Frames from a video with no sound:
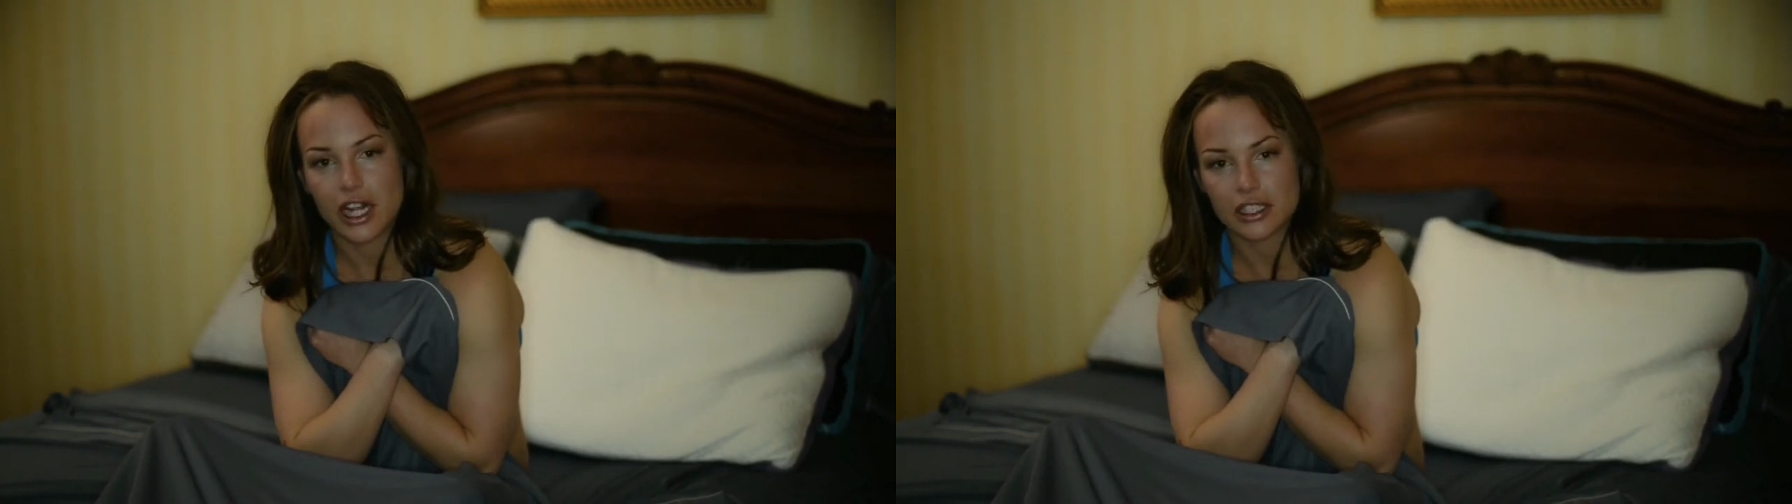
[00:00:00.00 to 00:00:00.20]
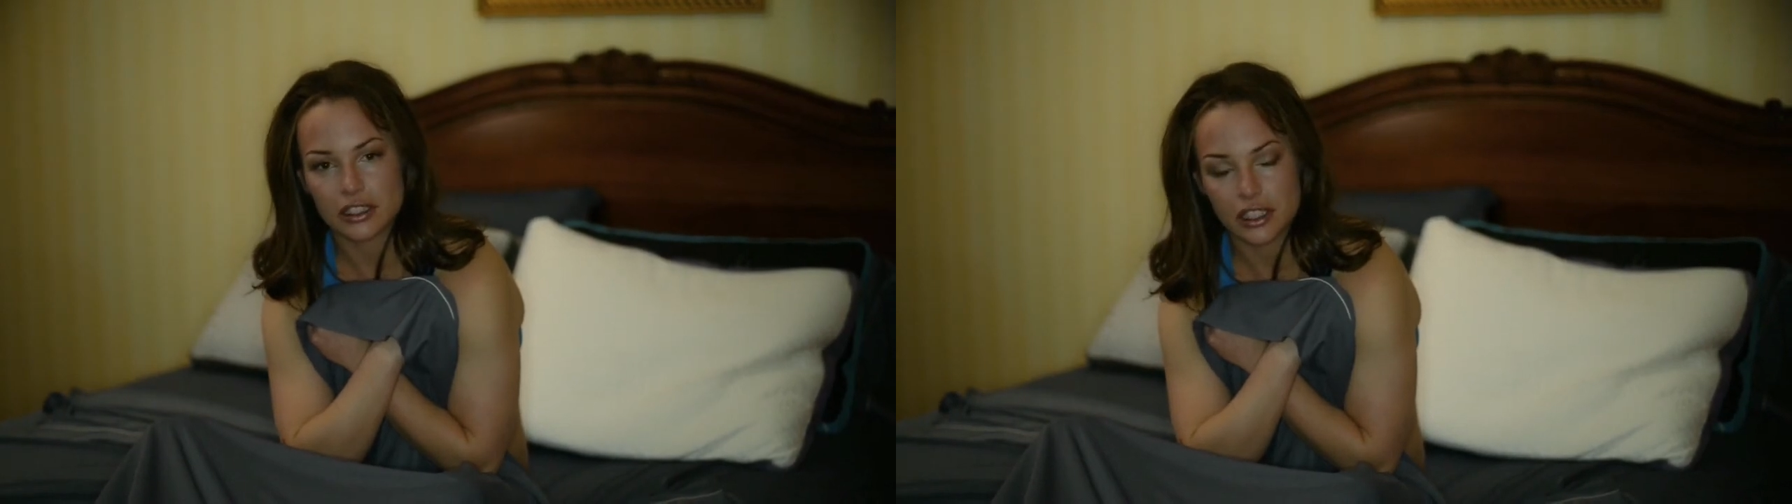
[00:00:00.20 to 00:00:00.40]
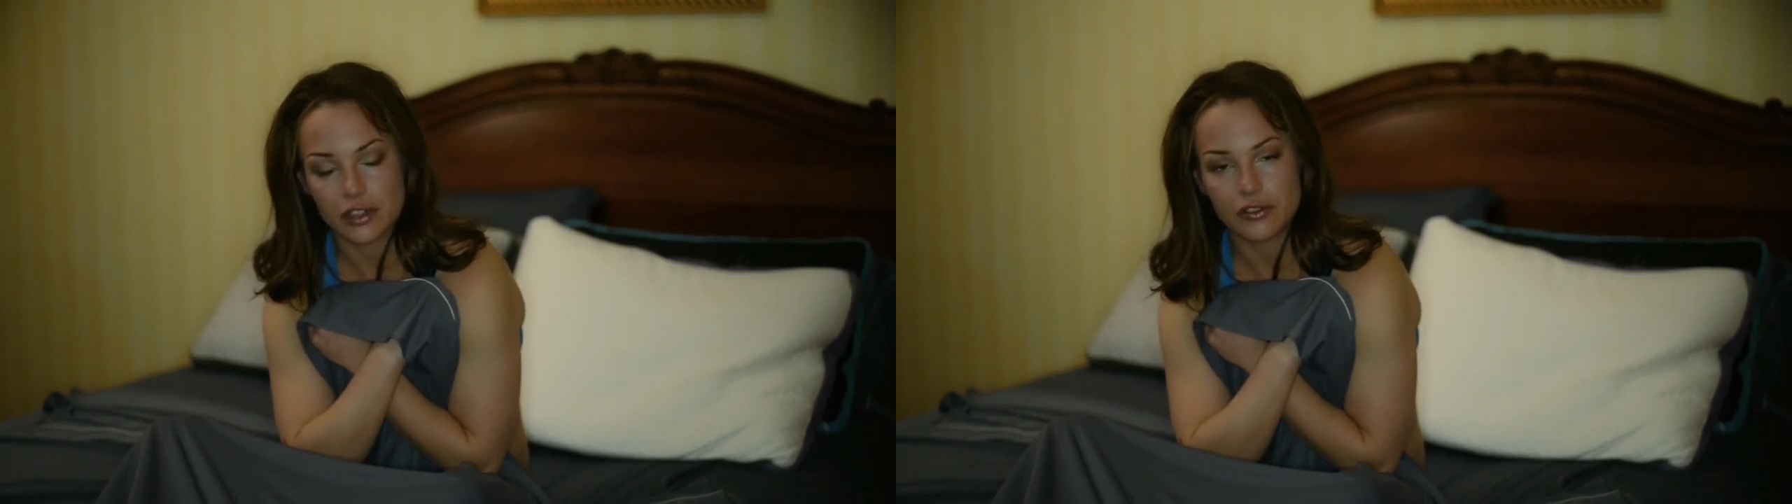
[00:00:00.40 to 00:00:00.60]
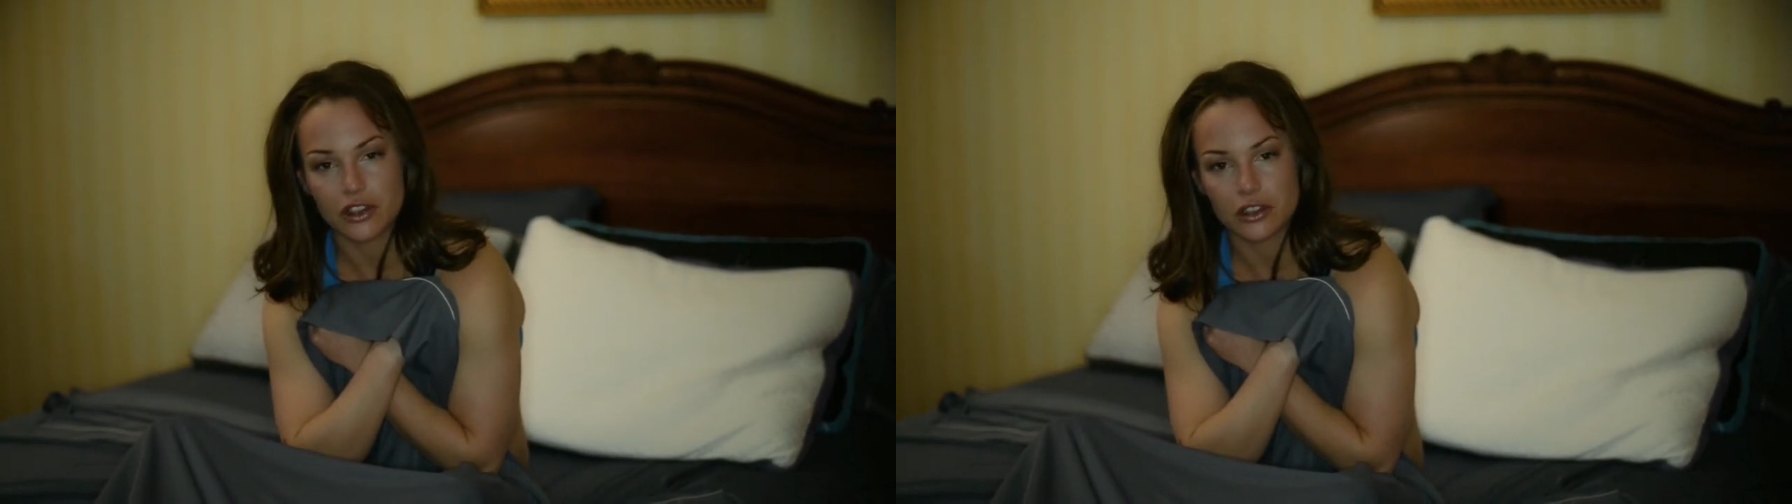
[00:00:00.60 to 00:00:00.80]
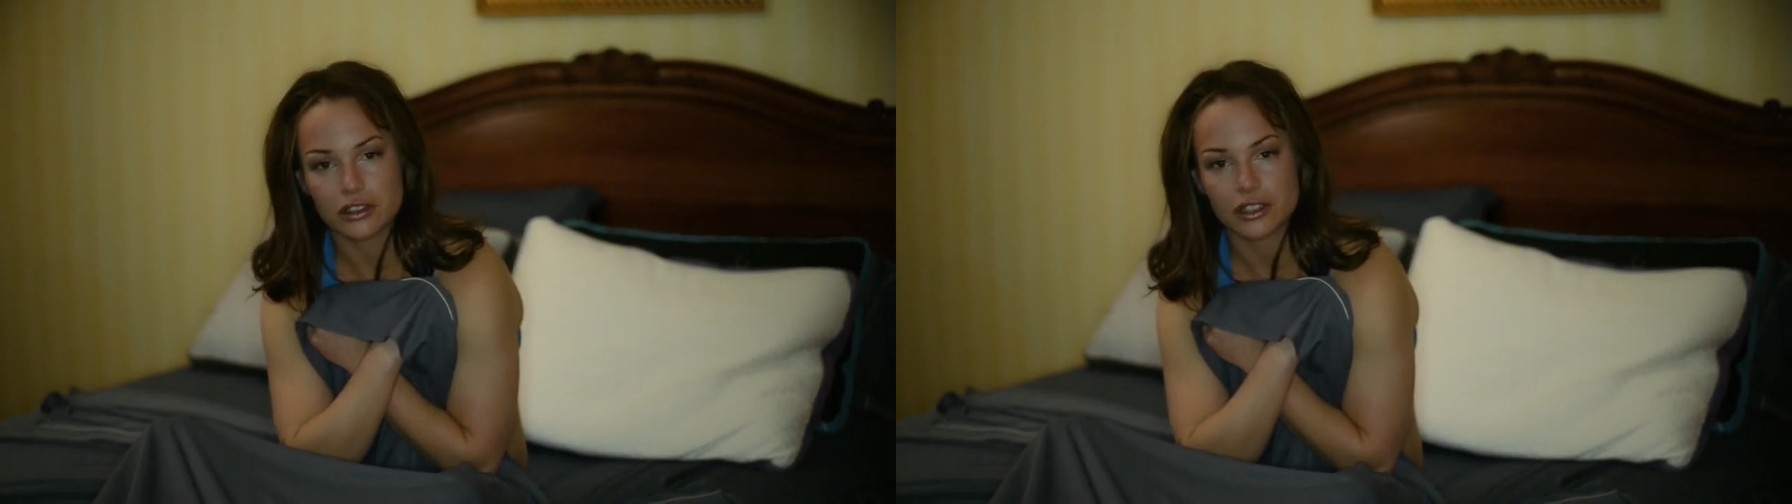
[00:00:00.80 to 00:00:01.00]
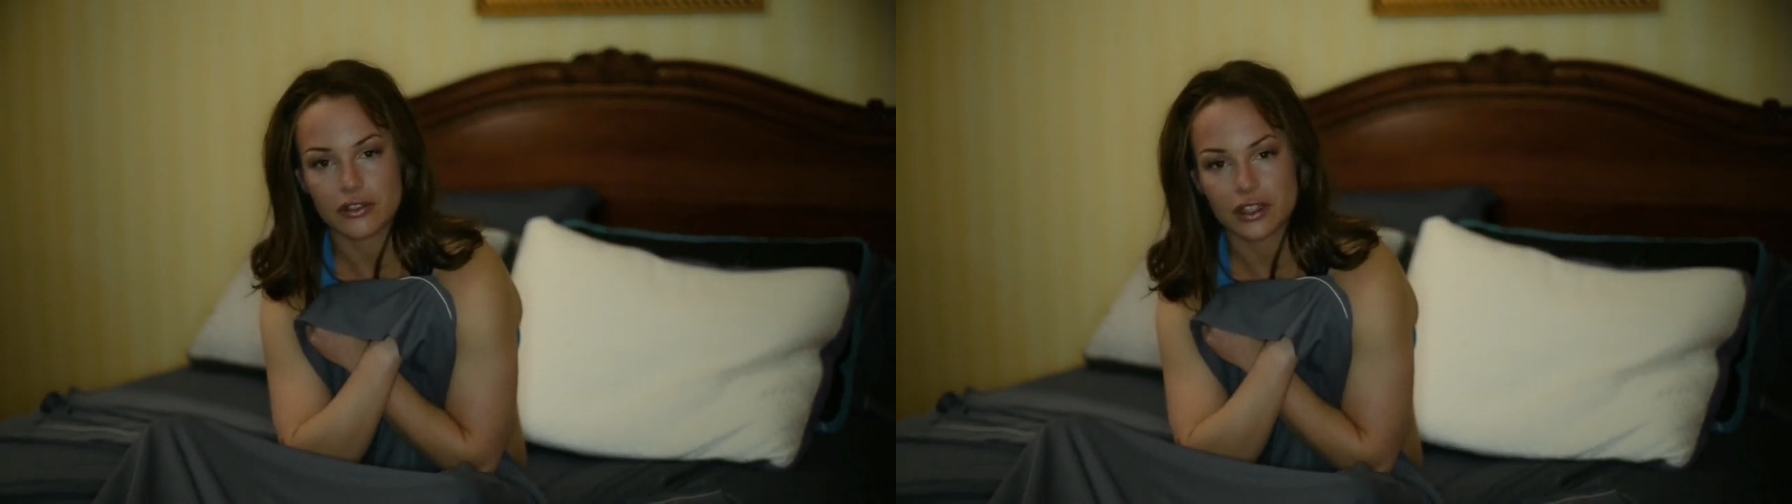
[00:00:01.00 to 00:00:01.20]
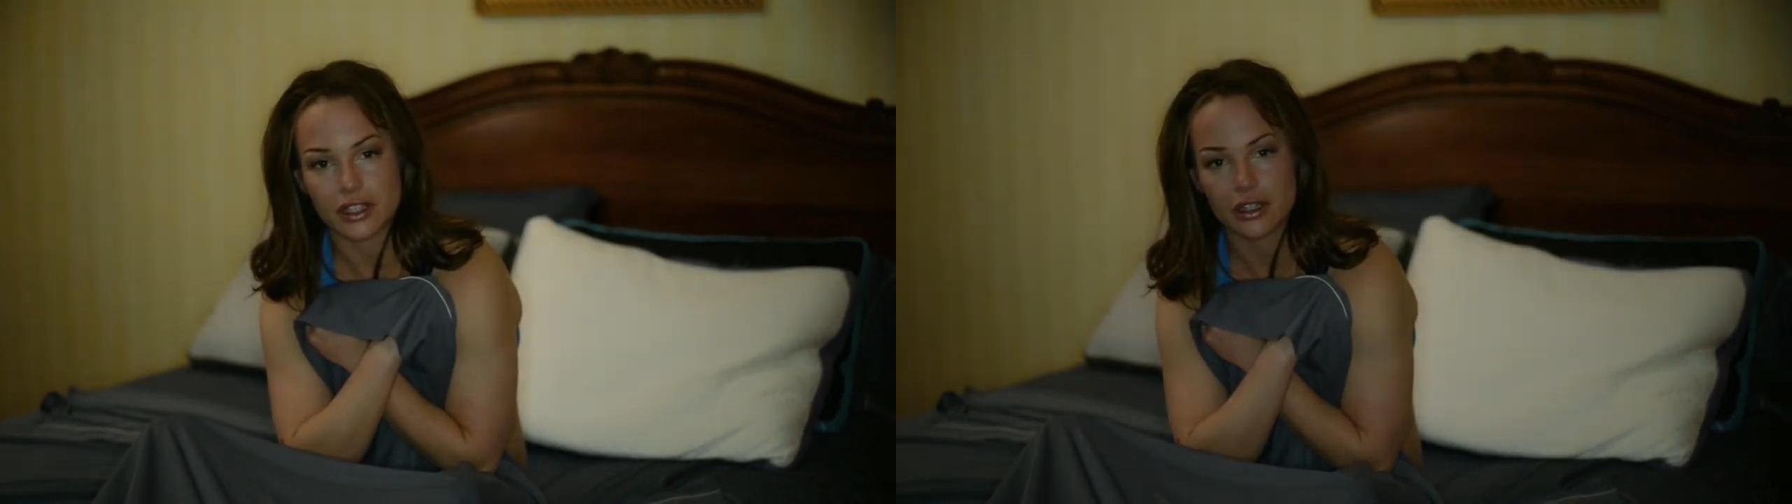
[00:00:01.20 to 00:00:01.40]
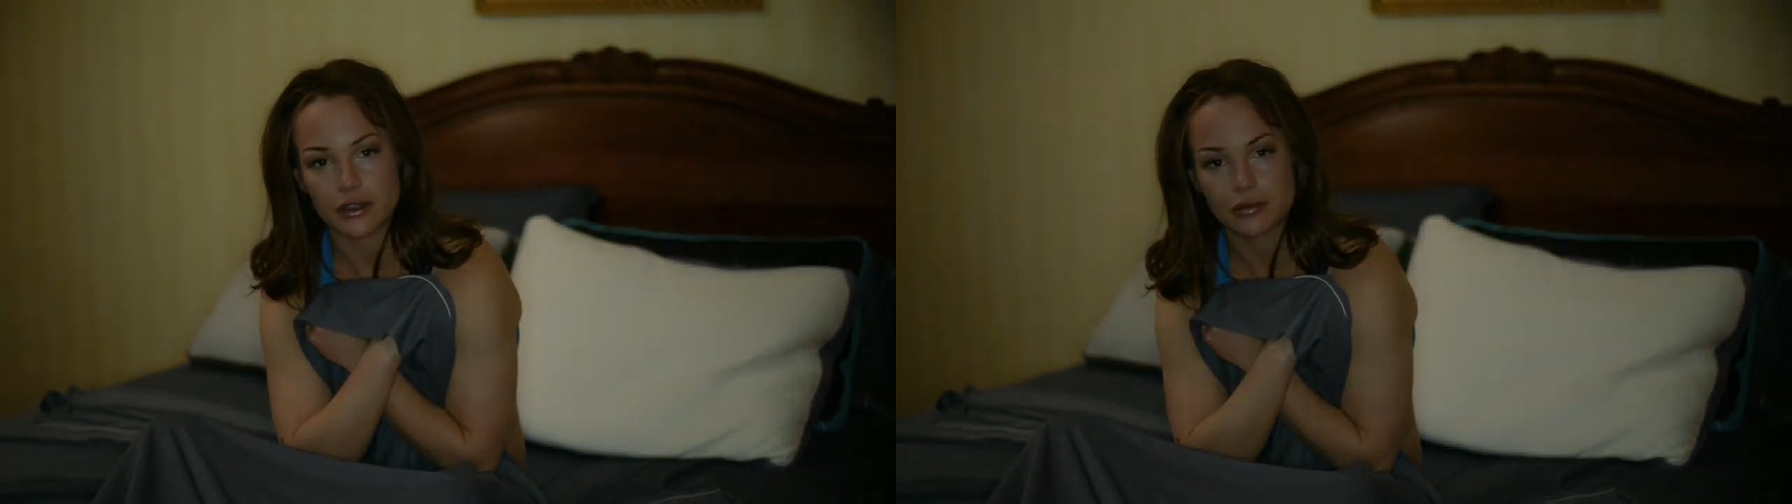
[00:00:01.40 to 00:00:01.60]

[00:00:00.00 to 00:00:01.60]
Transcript: and sleep fuels everything.